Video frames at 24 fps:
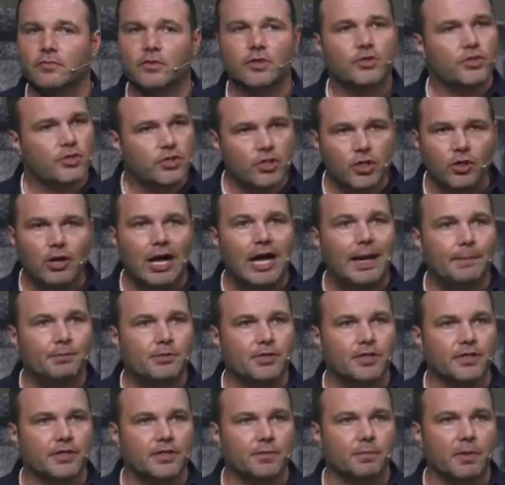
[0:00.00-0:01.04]
There's two
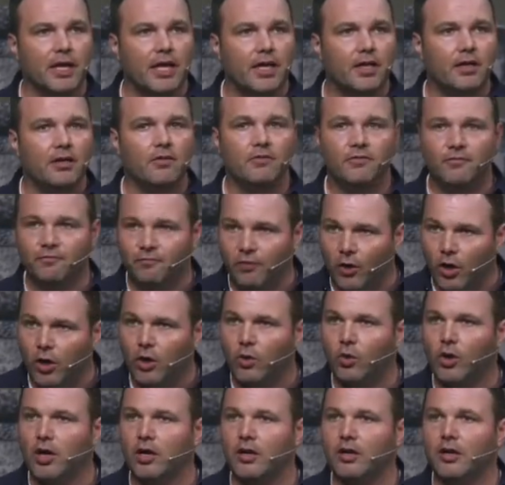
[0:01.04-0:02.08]
options, men
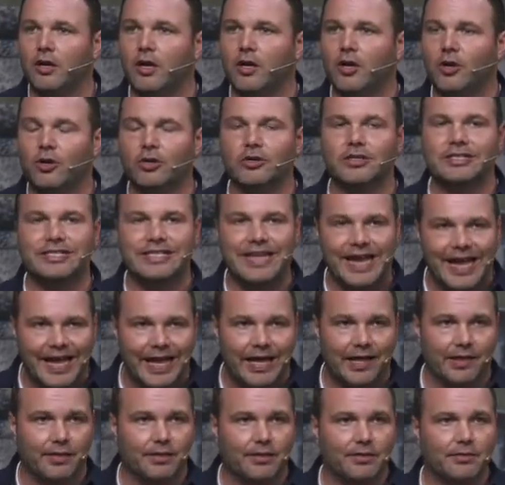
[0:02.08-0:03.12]
forward or
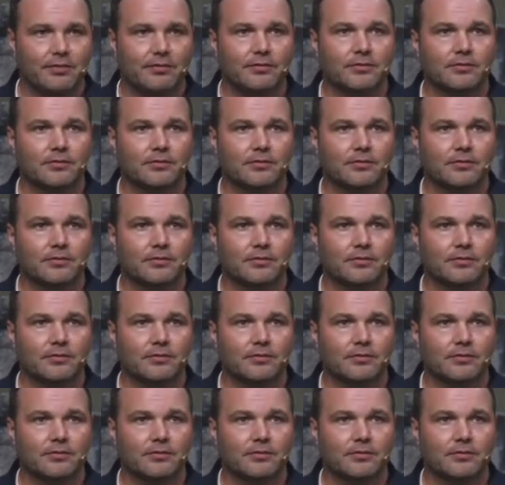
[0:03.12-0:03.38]
death.